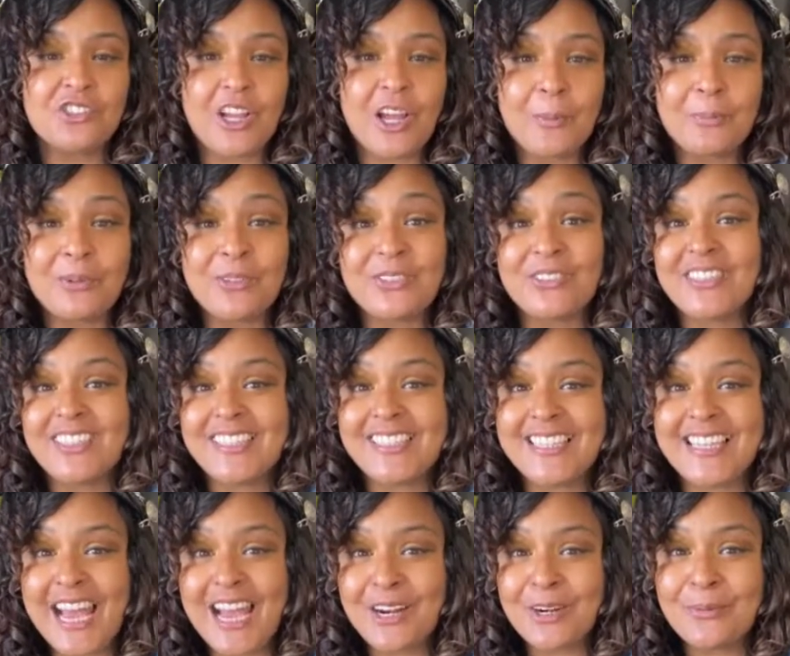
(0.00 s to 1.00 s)
shoppers in
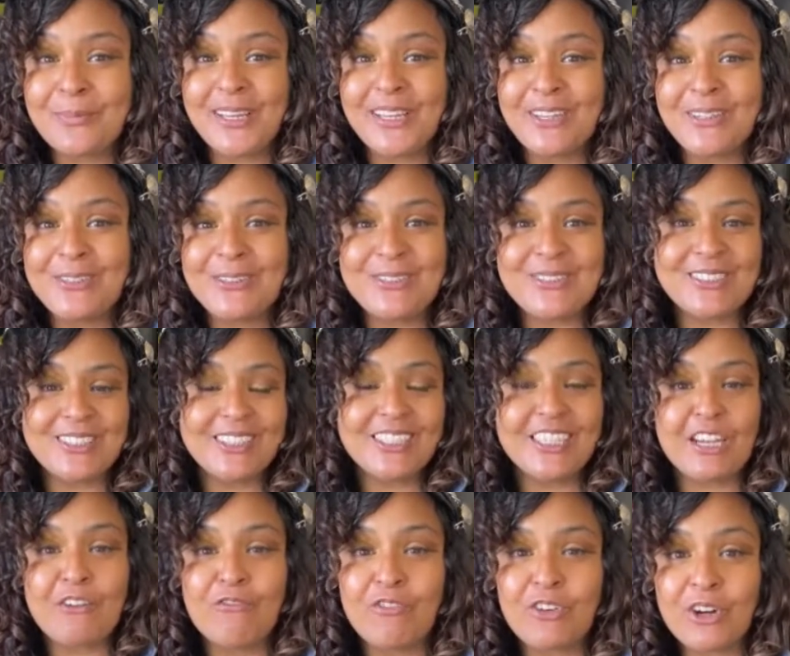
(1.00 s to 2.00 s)
Sacramento who's
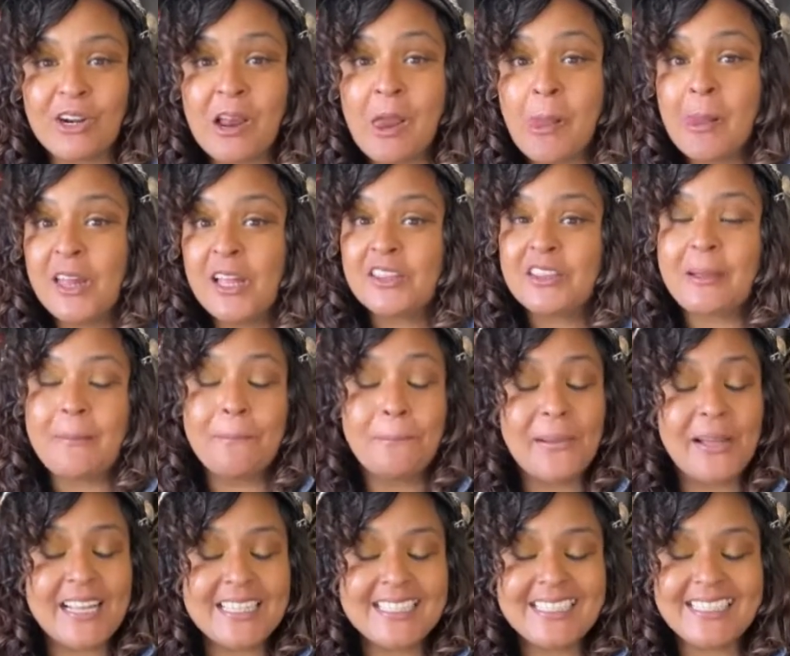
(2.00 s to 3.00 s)
looking for the
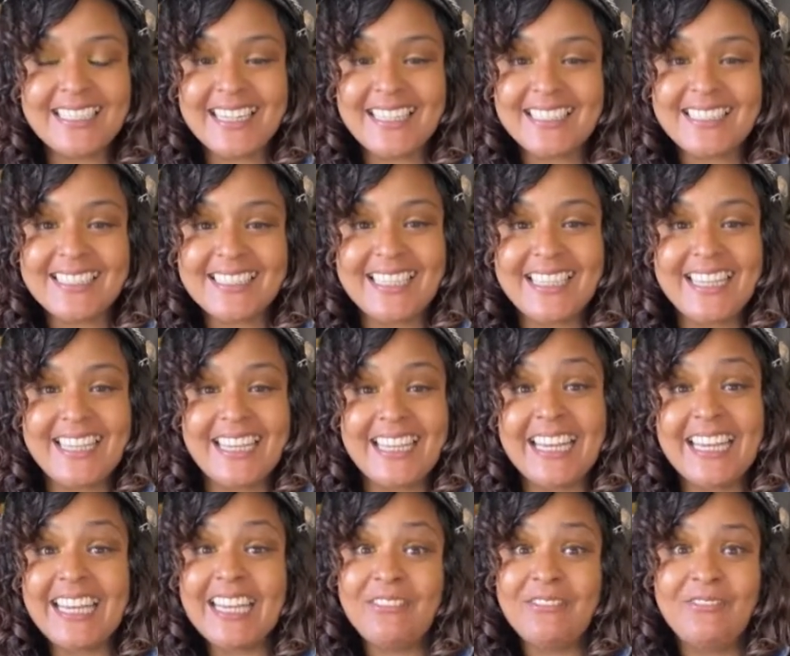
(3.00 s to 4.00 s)
best next thing
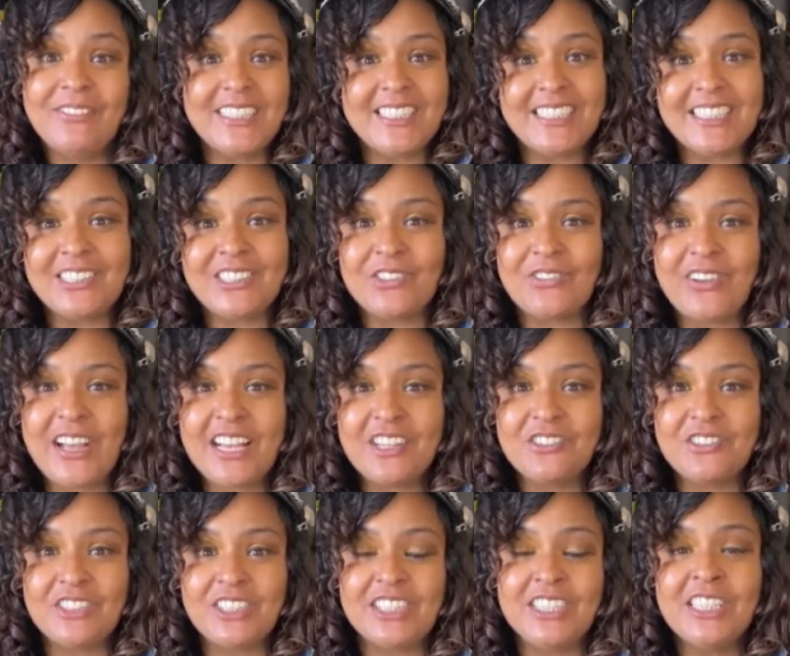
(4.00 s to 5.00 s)
in vintage
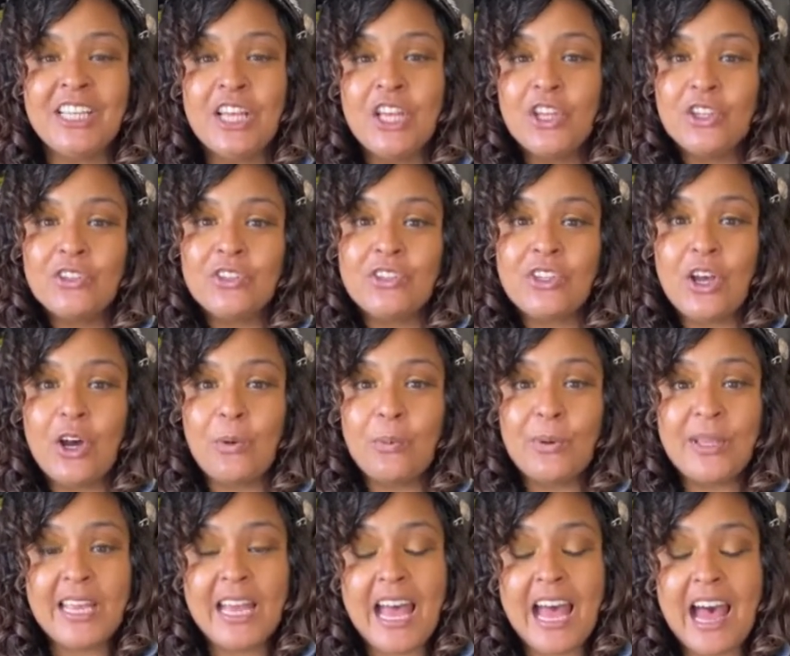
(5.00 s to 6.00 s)
fashion. So
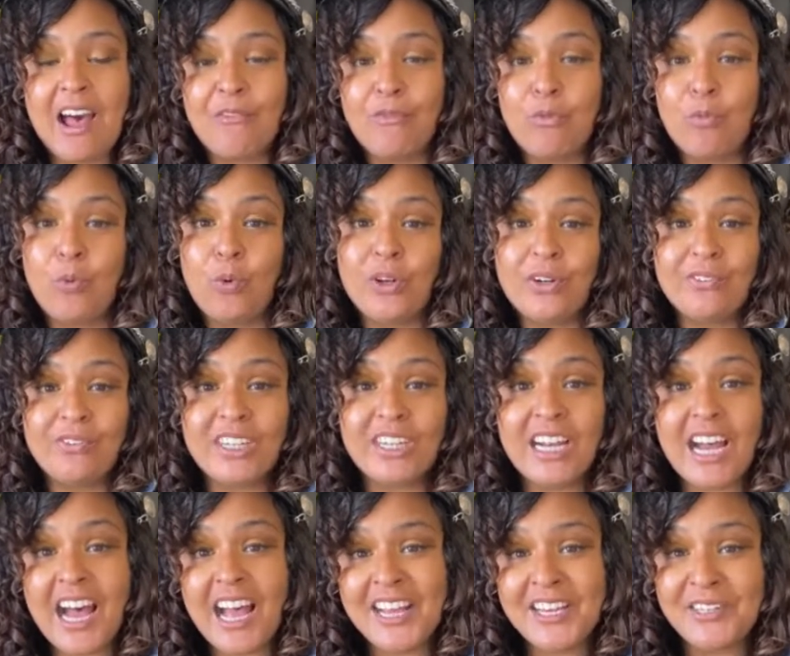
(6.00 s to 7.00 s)
we have
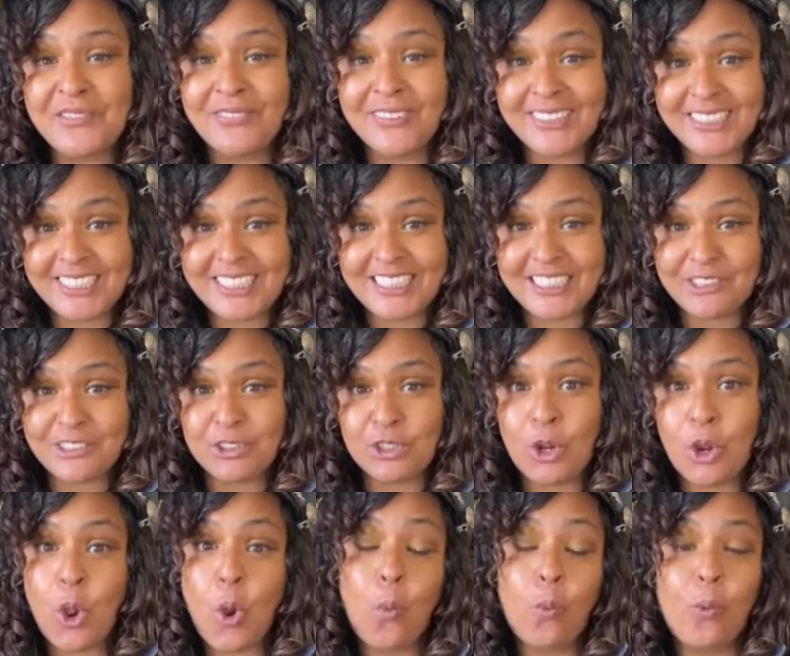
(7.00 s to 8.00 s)
one-of-a-kind vintage,
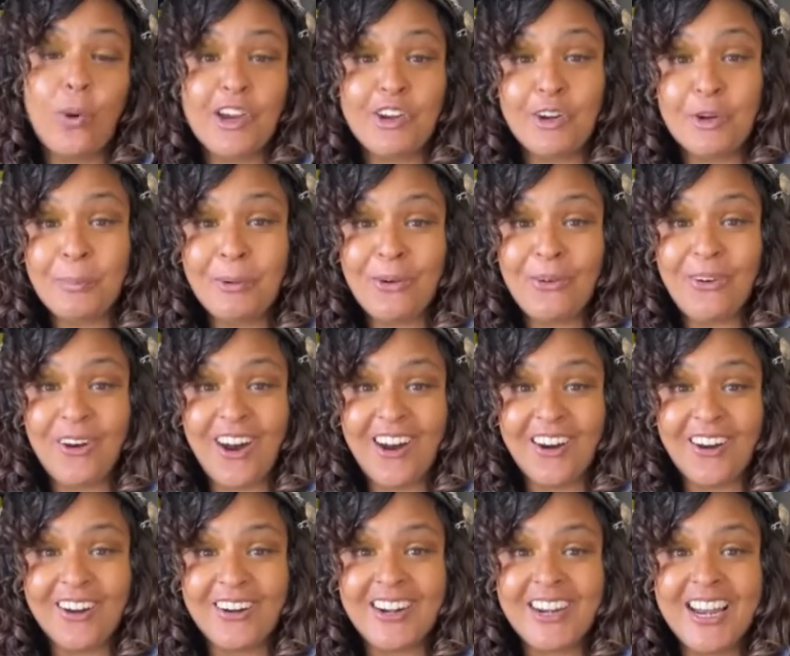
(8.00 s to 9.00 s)
wearable
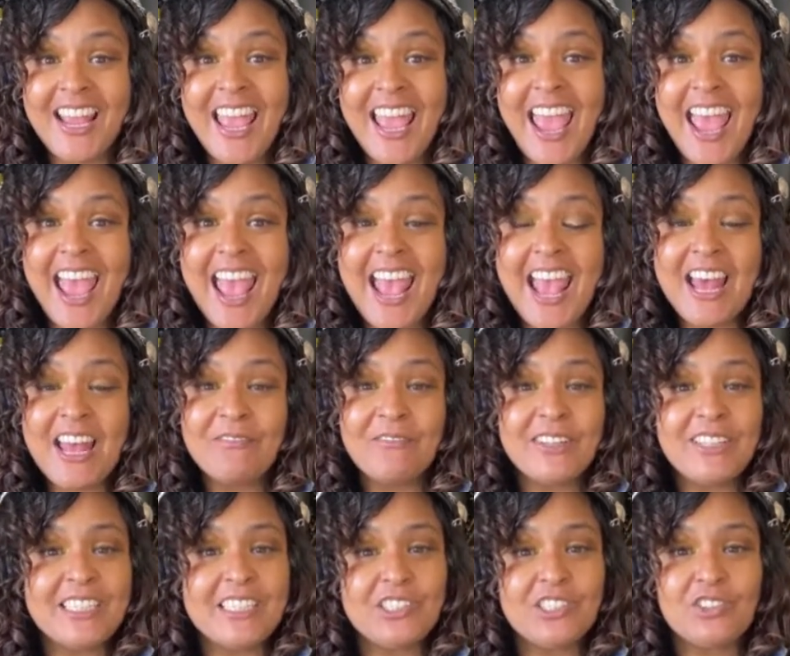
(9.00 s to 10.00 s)
art, and
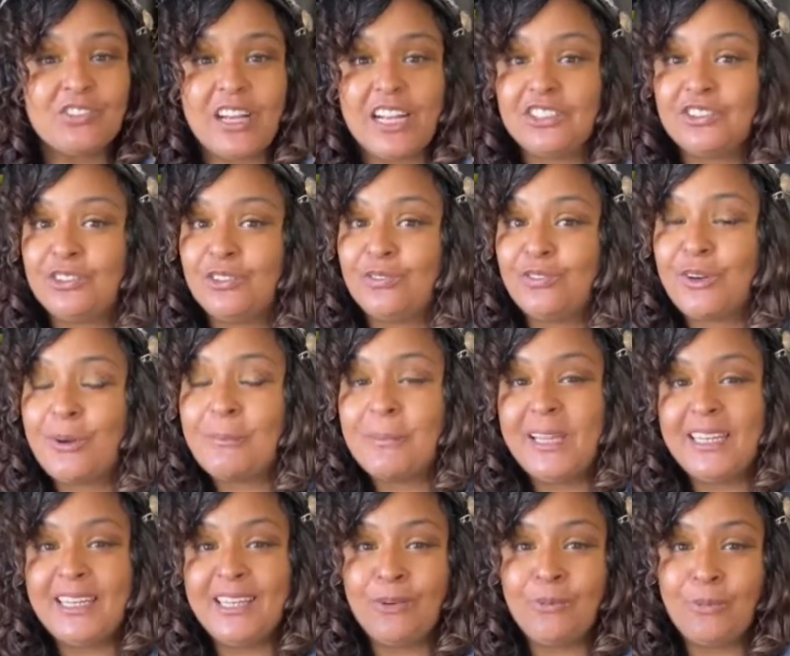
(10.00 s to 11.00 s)
vintage fashion for
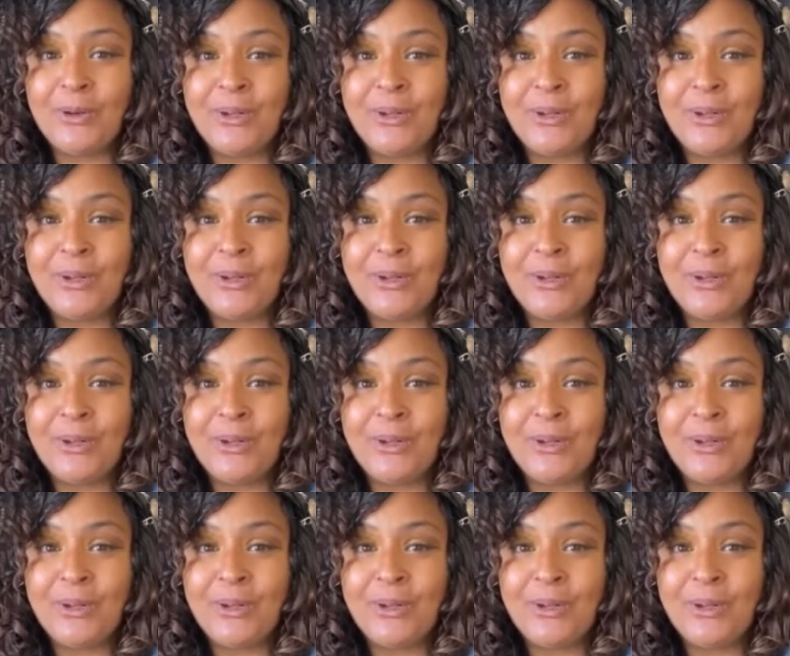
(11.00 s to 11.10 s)
men and